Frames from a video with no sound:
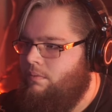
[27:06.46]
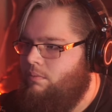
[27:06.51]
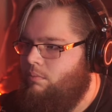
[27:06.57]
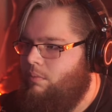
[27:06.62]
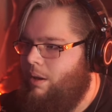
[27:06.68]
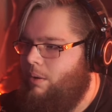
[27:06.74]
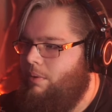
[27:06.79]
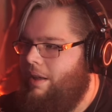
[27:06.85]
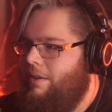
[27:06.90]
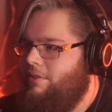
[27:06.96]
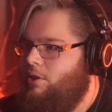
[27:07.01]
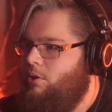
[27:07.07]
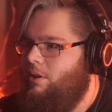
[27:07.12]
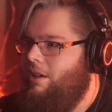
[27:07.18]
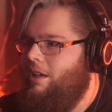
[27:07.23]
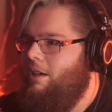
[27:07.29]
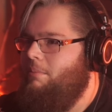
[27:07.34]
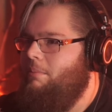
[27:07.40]
Why do we have two
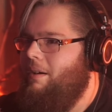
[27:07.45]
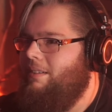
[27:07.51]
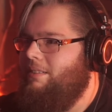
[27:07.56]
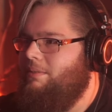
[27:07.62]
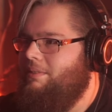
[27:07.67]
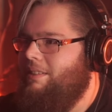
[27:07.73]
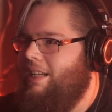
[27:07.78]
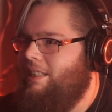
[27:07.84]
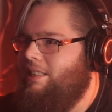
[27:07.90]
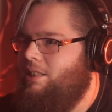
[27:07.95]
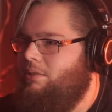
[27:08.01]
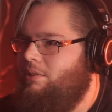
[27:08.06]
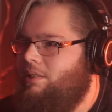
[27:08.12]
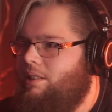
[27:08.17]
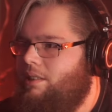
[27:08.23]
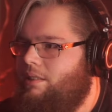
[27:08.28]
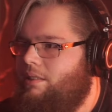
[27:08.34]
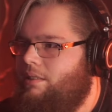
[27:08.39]
E M Fs from next to
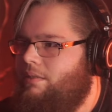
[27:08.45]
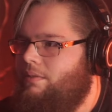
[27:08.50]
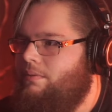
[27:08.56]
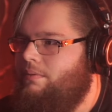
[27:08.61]
each other?